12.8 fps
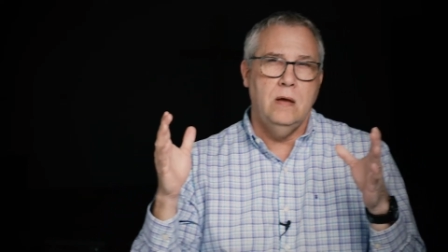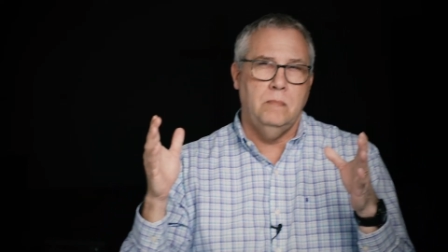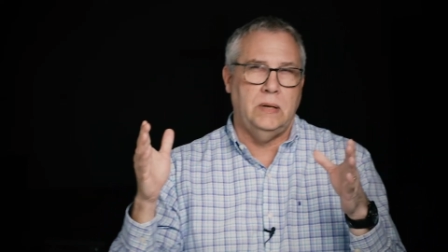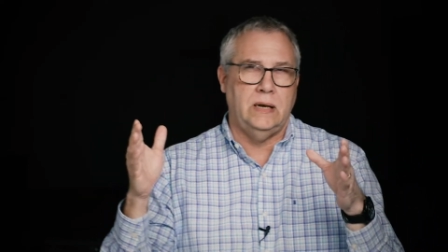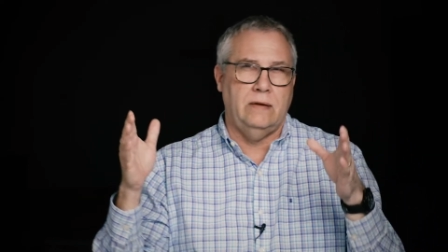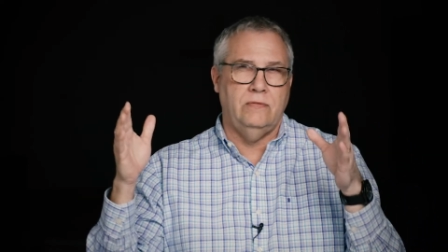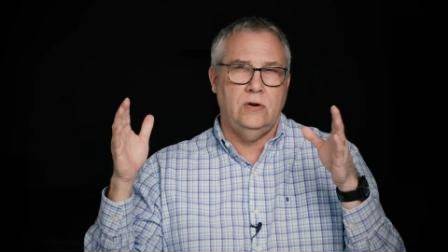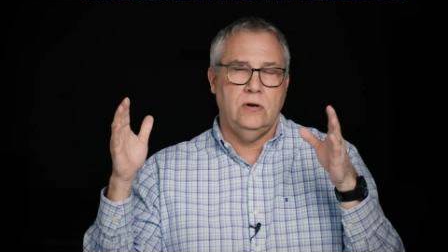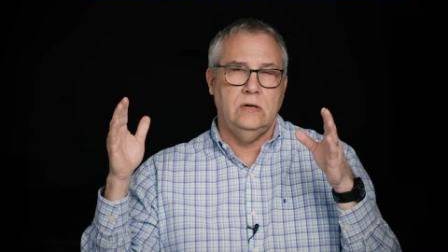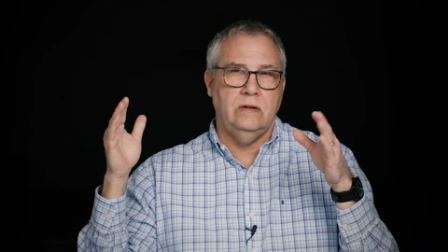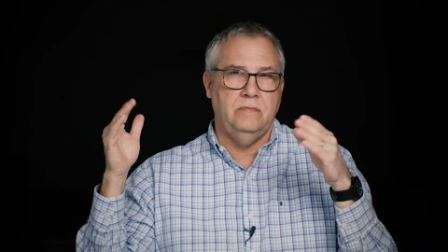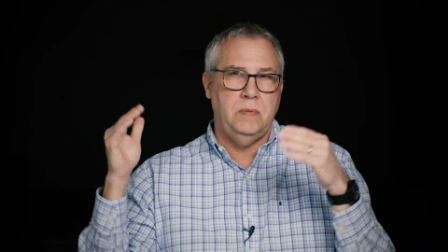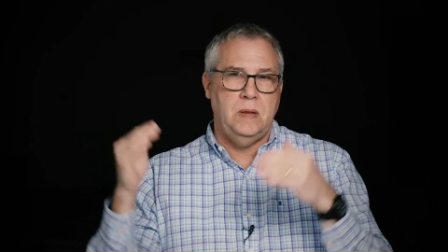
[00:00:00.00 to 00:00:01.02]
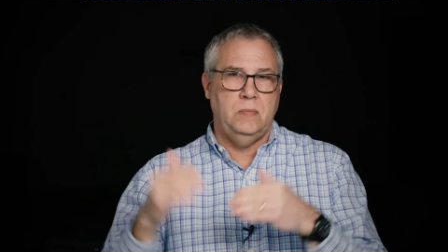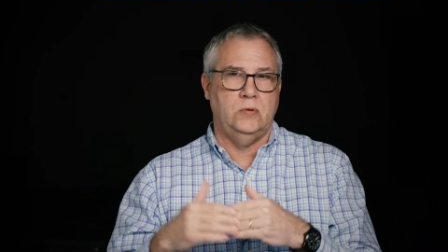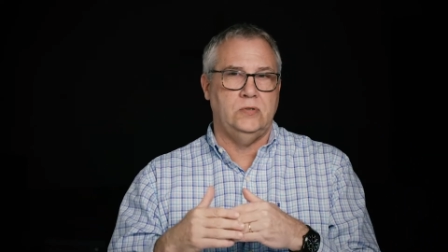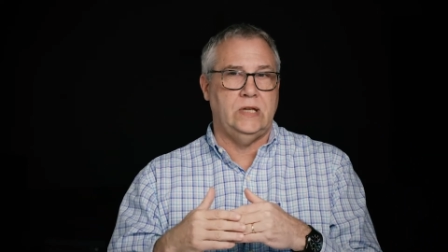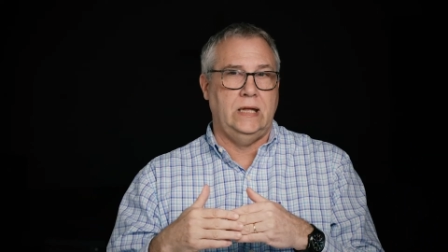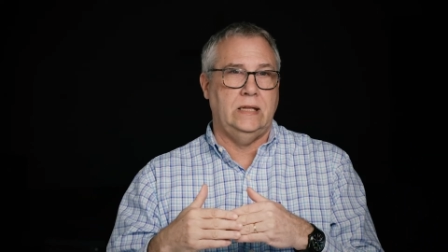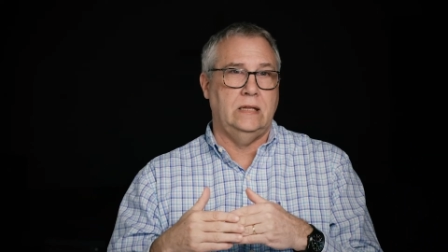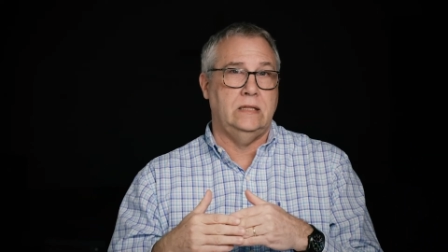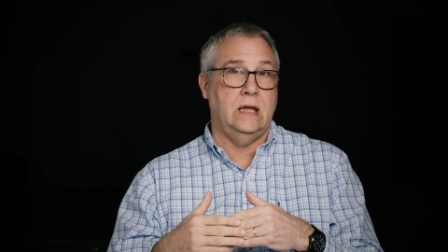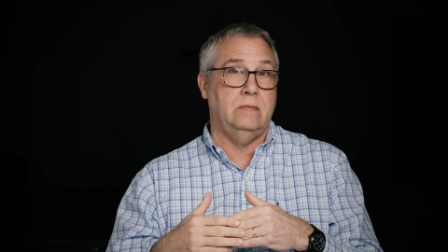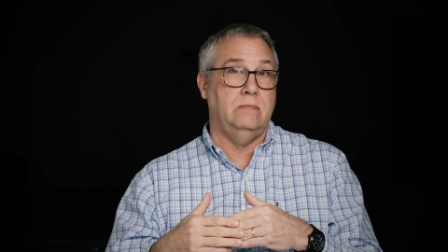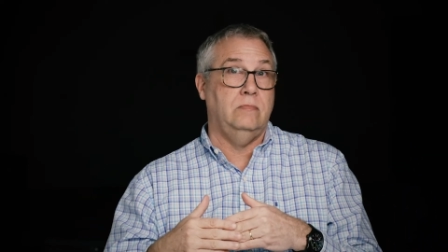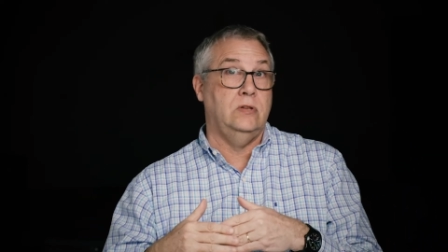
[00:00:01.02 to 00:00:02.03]
But I've heard of people saying that,
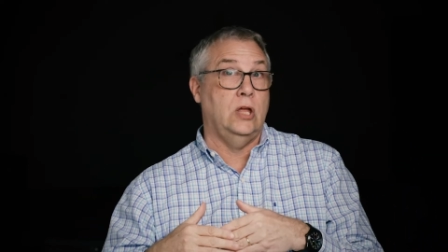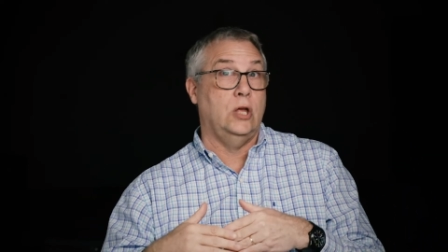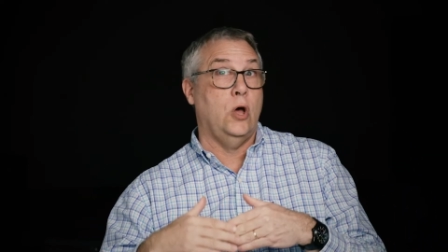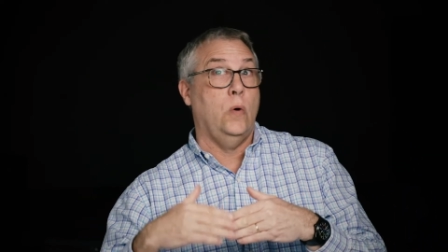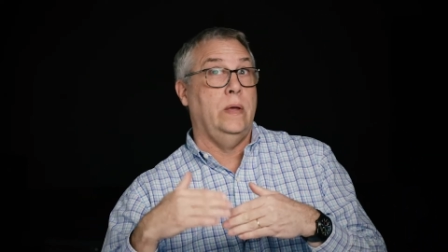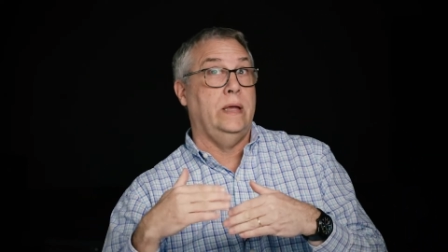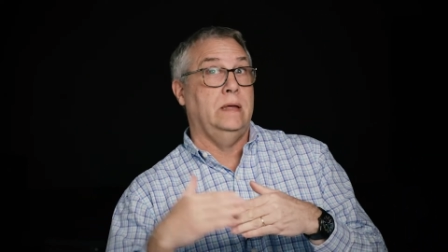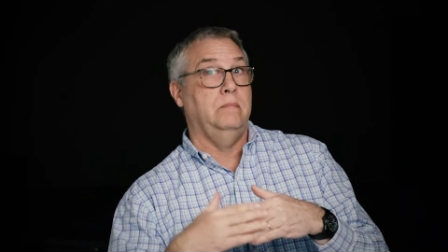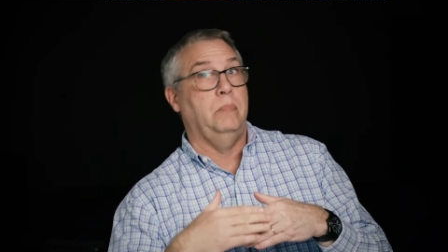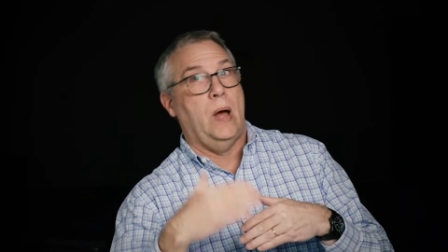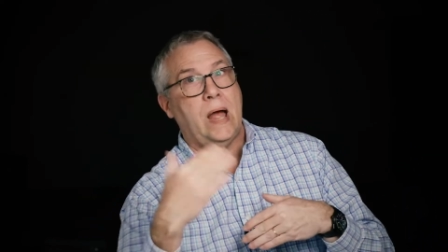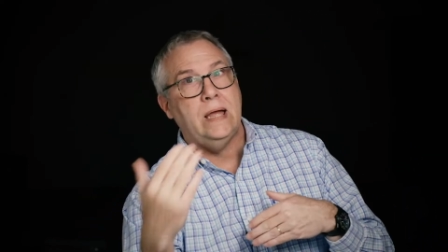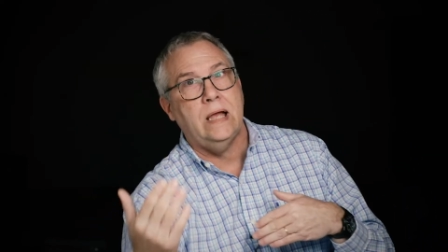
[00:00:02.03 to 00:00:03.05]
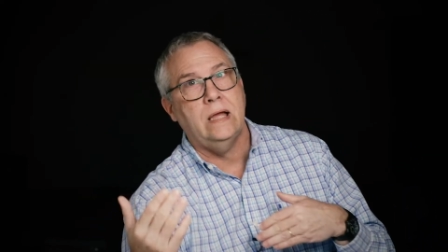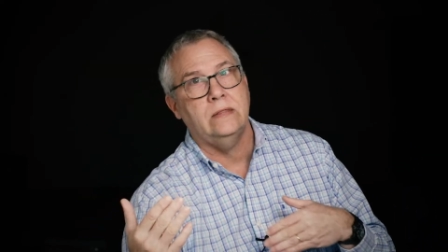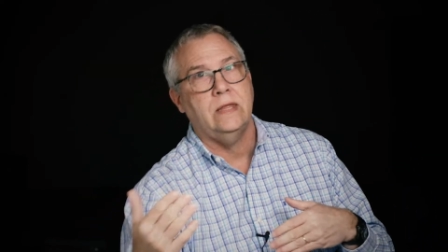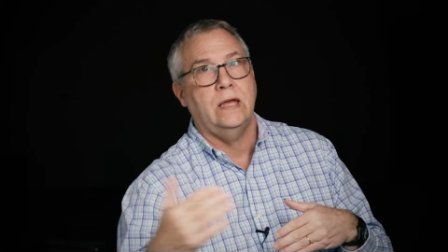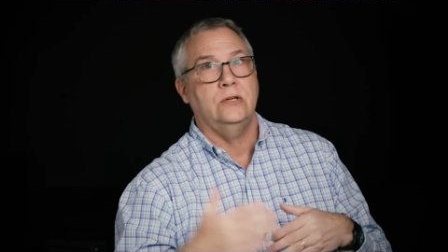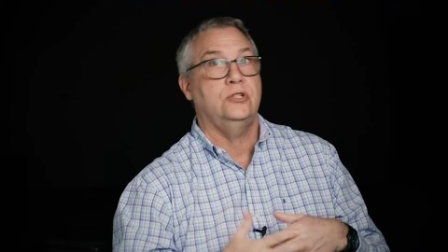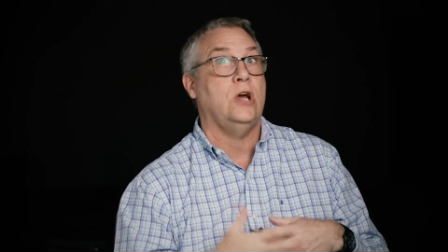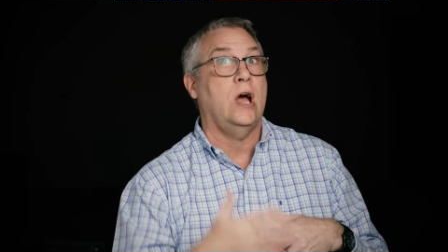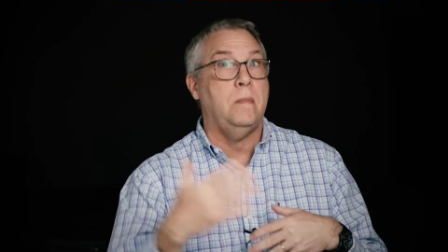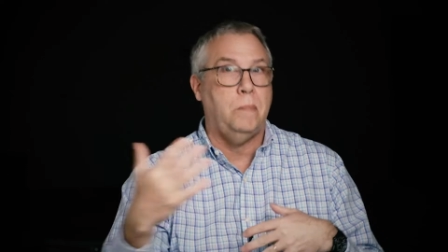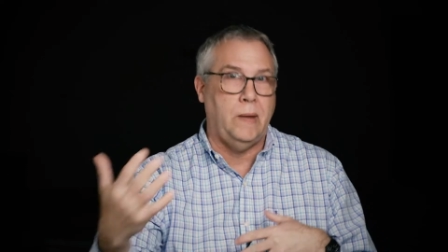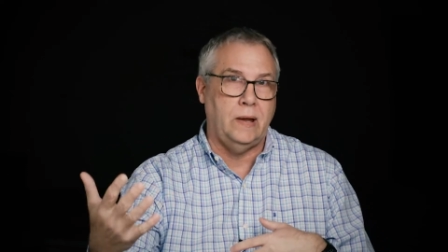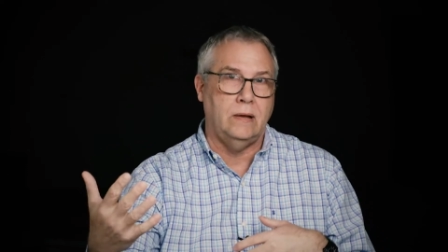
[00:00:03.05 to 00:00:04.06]
that, that going and buying things,
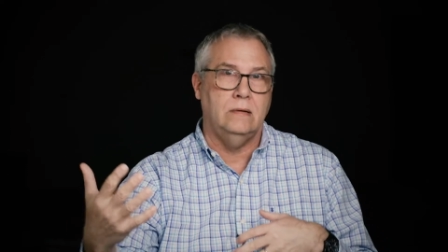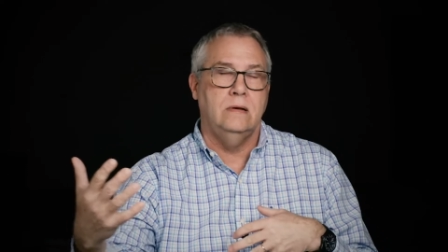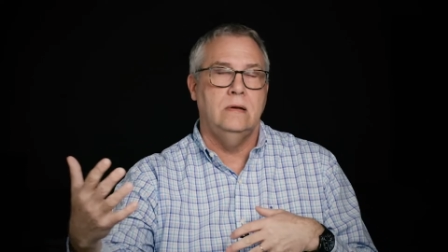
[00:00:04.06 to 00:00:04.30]
shopping,